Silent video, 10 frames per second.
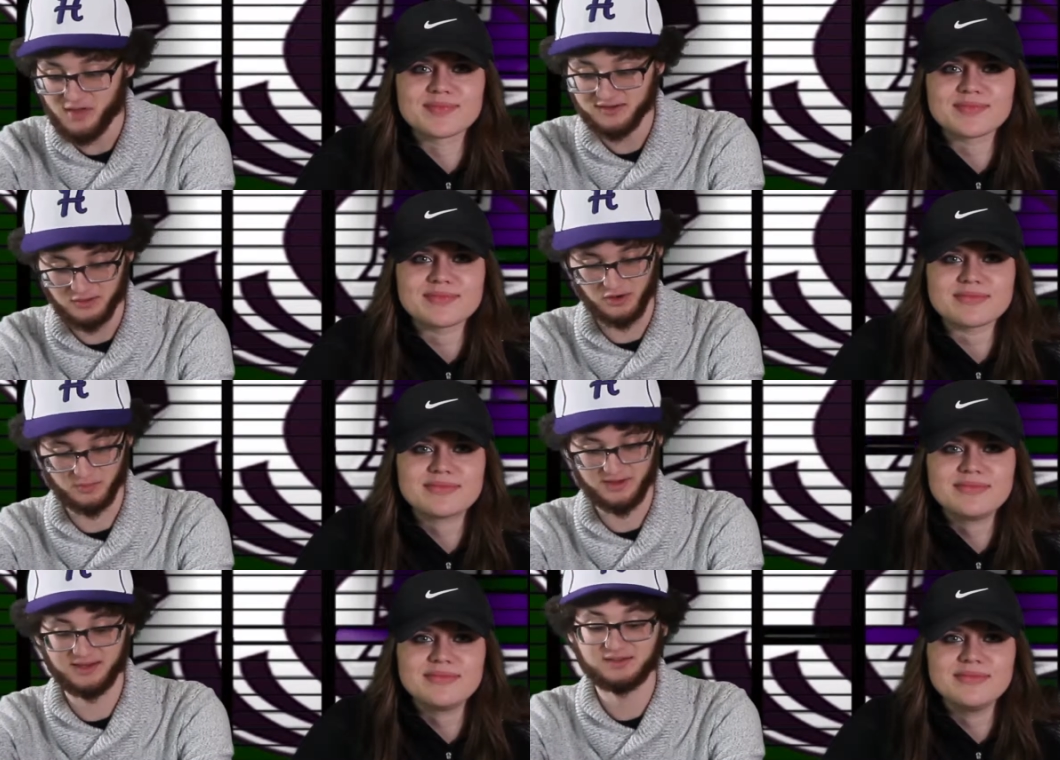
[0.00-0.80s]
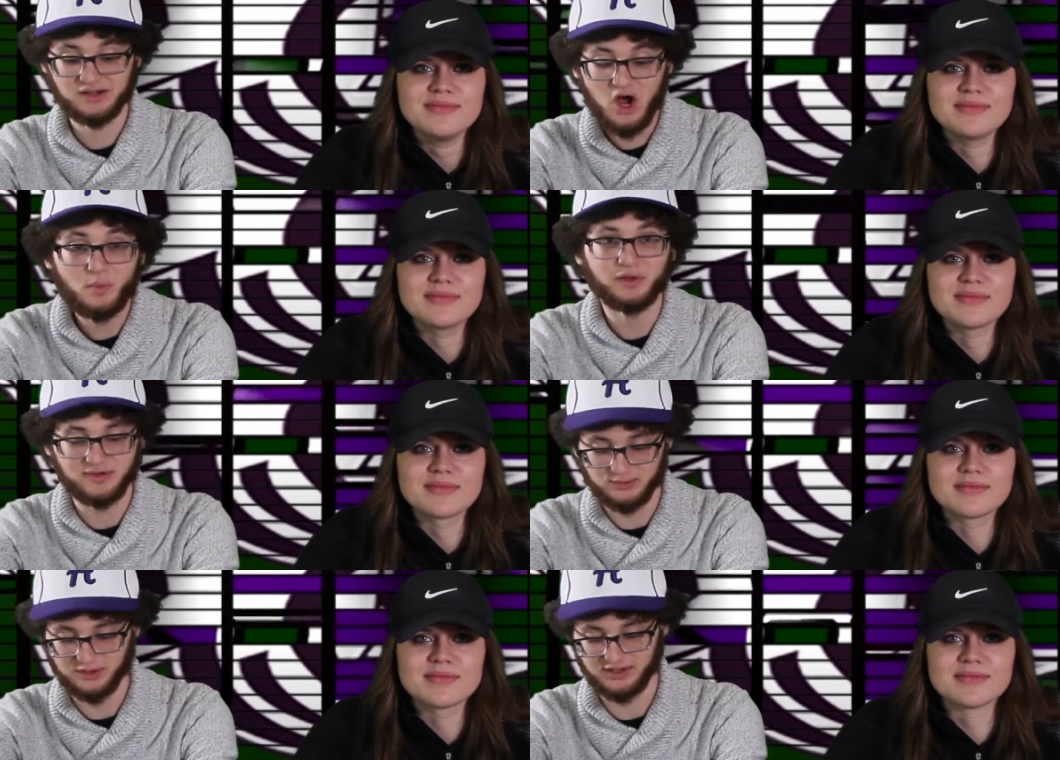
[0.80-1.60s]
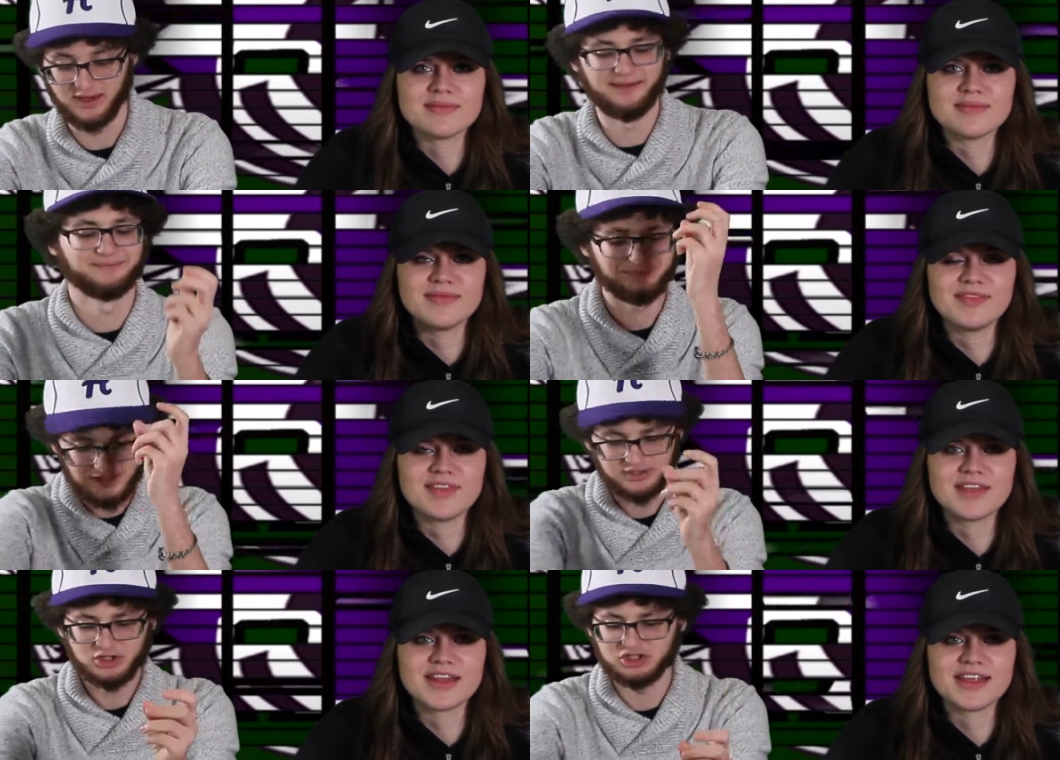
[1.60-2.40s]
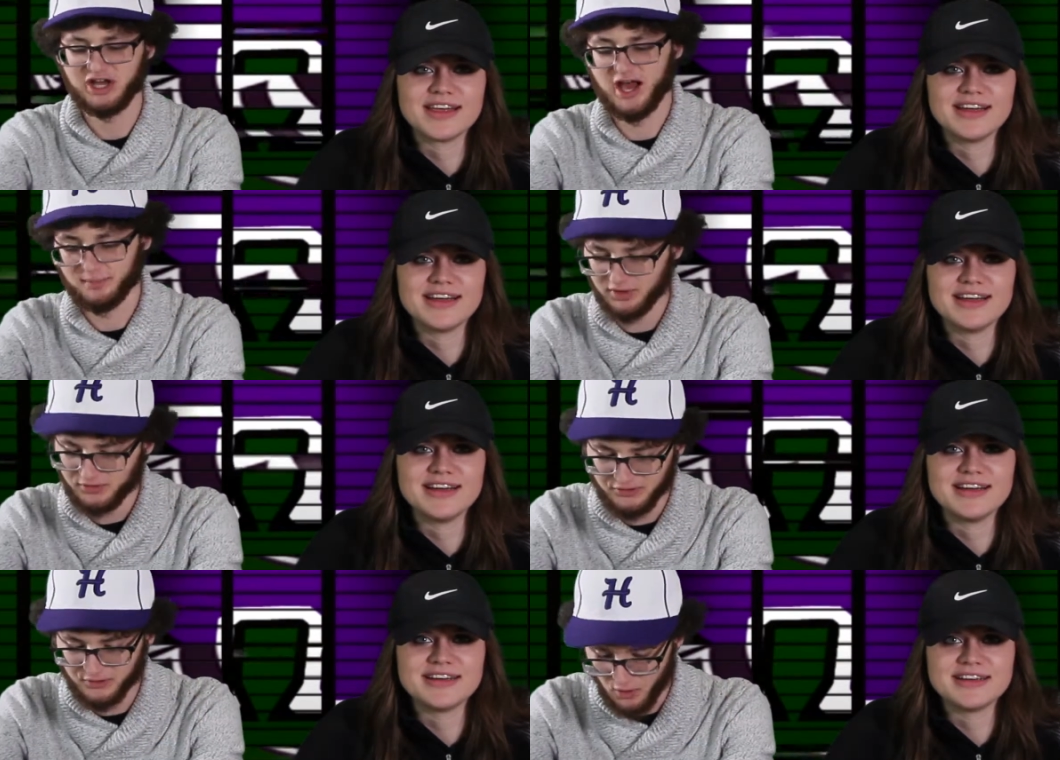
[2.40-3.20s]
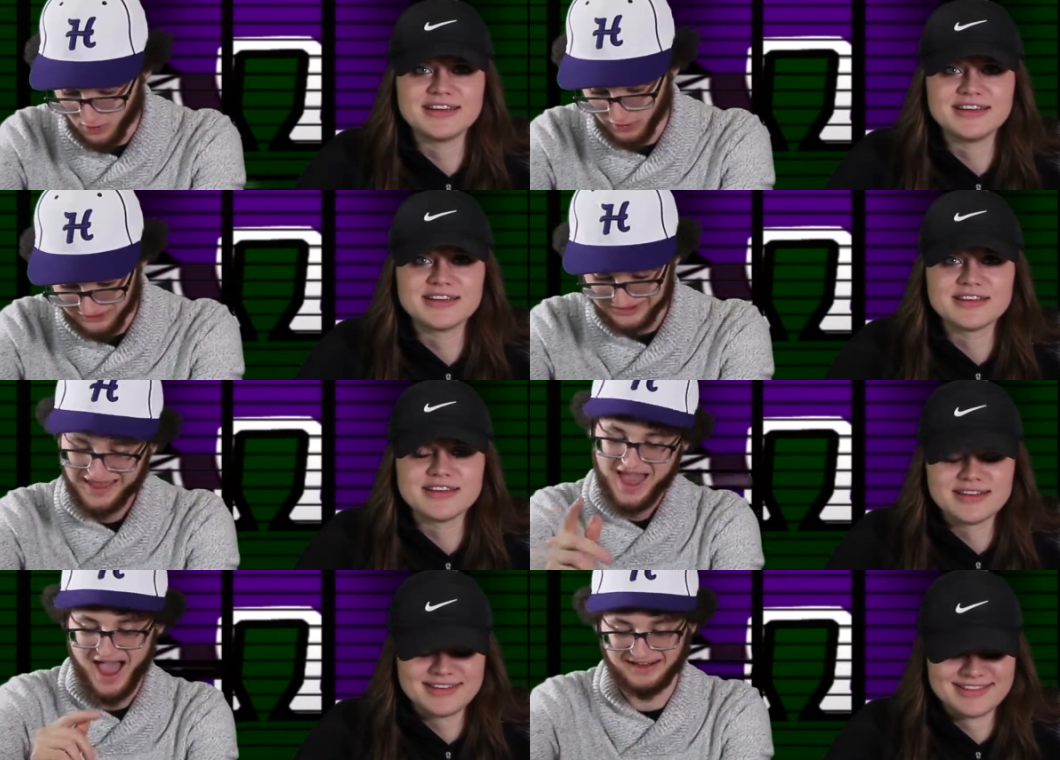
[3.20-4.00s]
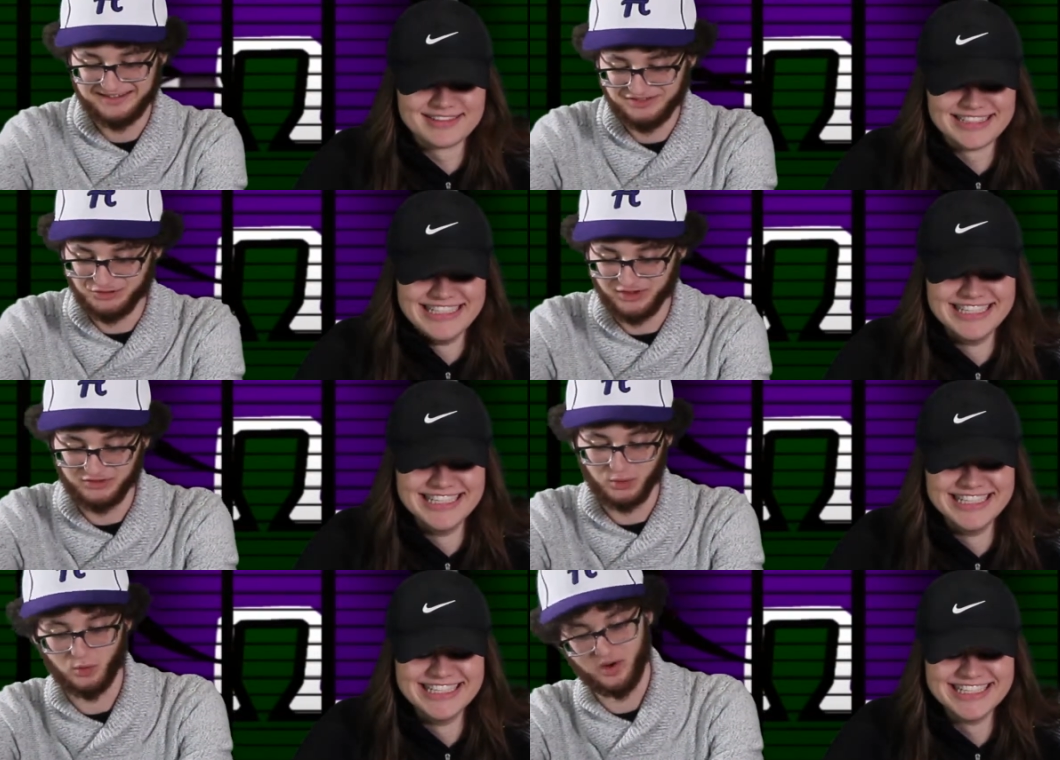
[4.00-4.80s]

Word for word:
Speaker 1: bowling tournament in Tacoma this weekend. Good job. Her scores at districts are